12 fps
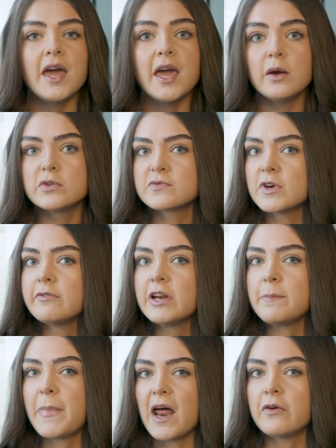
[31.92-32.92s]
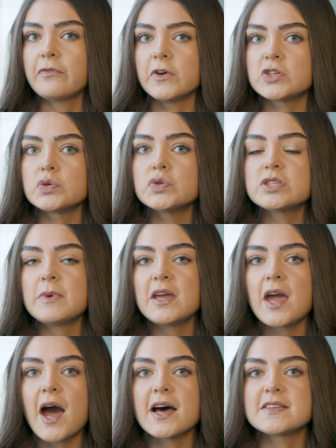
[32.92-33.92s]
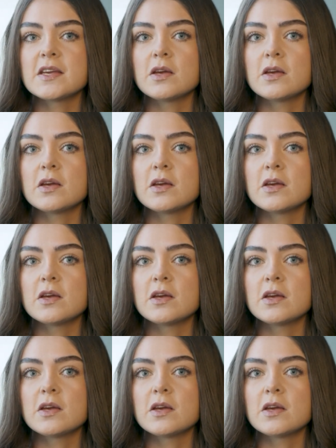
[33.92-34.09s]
It was really, really beneficial to me as